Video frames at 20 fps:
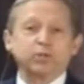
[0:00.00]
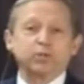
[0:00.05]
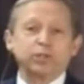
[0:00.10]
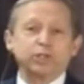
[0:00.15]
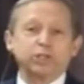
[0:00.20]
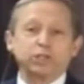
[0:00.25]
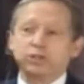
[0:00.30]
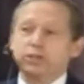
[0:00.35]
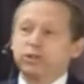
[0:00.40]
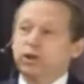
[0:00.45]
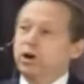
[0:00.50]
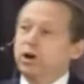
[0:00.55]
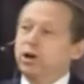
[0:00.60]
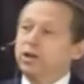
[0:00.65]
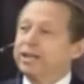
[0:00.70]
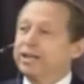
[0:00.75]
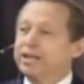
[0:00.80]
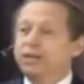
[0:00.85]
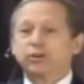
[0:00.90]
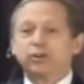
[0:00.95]
into question
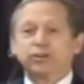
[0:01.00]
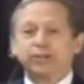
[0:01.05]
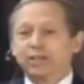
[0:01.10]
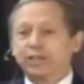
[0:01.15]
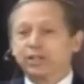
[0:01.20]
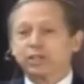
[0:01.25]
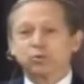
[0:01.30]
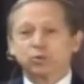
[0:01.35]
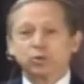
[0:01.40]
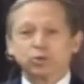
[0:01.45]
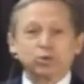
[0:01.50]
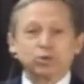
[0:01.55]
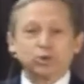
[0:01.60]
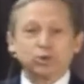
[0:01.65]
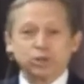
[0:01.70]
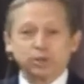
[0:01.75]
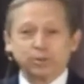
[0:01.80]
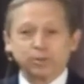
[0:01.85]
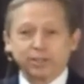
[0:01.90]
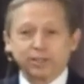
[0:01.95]
all ARDS
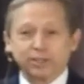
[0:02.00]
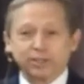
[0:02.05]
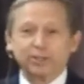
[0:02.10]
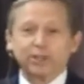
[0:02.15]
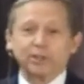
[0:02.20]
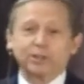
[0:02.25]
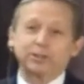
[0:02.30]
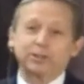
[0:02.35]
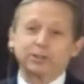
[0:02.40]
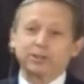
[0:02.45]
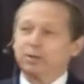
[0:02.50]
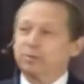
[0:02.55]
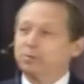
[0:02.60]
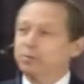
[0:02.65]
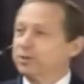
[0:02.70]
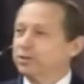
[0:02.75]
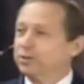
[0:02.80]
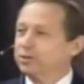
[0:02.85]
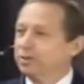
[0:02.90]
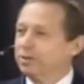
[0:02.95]
research that had been conducted at that
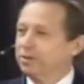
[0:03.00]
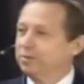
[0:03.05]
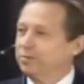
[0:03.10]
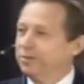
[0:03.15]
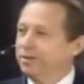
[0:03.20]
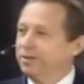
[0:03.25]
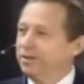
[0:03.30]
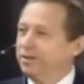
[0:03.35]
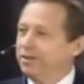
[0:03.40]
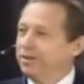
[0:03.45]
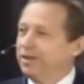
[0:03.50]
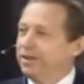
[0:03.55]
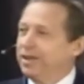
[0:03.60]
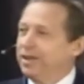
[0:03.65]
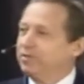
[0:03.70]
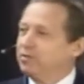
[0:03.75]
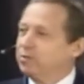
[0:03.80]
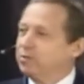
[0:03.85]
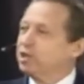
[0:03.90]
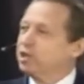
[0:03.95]
point in time.
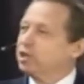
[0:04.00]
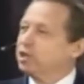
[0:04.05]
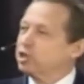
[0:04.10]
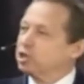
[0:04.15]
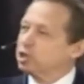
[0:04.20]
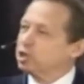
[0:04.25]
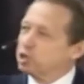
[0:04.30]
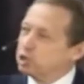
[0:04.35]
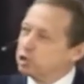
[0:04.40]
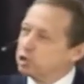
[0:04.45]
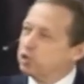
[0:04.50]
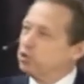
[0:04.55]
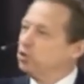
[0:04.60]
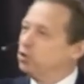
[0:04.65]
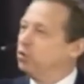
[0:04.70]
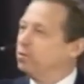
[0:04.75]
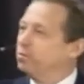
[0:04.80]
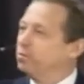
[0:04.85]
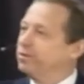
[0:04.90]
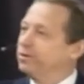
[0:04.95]
Everybody just
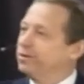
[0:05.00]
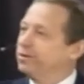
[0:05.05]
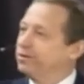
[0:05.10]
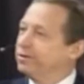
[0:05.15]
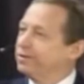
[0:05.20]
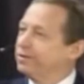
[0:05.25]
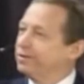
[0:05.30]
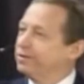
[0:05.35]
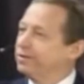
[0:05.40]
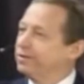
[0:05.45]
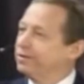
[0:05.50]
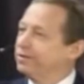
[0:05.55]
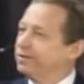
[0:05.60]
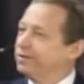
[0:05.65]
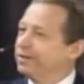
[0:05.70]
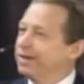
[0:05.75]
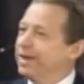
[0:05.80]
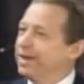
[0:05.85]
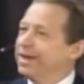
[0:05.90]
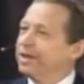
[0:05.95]
assumed
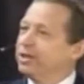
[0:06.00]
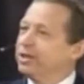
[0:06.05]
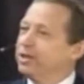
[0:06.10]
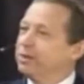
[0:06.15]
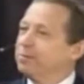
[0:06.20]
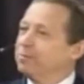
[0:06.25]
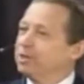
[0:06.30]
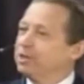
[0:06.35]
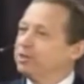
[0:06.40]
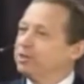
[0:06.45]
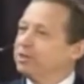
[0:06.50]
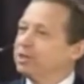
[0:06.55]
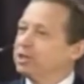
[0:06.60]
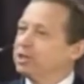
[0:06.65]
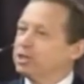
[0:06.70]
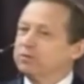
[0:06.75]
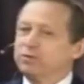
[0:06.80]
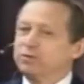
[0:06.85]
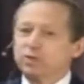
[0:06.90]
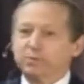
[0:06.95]
that academic
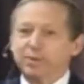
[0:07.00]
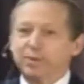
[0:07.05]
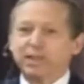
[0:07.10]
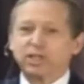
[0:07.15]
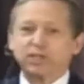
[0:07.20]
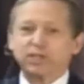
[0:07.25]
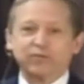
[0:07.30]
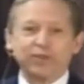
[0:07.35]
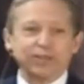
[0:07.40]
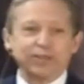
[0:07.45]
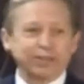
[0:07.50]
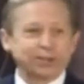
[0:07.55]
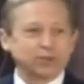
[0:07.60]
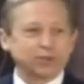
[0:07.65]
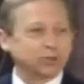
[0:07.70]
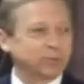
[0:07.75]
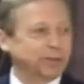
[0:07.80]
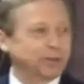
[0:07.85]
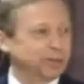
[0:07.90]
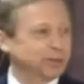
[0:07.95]
intensivists managed
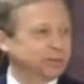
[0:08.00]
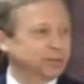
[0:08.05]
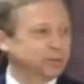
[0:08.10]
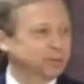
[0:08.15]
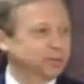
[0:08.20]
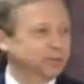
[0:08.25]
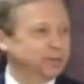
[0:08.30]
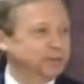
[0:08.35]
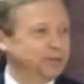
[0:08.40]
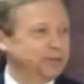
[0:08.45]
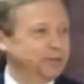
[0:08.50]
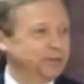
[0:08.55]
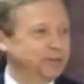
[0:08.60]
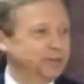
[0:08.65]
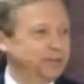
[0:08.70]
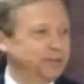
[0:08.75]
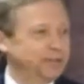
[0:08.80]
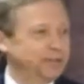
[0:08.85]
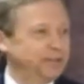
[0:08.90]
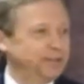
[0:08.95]
ventilators about the same.
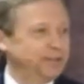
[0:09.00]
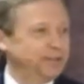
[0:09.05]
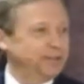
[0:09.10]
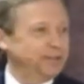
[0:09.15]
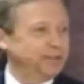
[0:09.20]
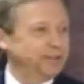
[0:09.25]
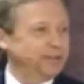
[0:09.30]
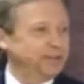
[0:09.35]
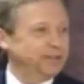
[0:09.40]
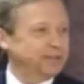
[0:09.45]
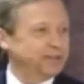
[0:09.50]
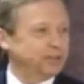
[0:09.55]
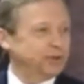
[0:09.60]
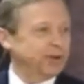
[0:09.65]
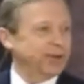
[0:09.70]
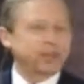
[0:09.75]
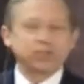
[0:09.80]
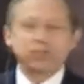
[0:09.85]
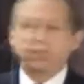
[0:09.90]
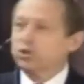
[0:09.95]

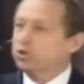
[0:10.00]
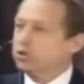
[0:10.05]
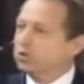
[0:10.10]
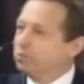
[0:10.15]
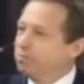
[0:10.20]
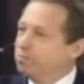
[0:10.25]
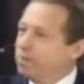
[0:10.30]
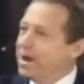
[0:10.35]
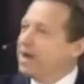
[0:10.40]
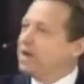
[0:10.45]
So Allen shows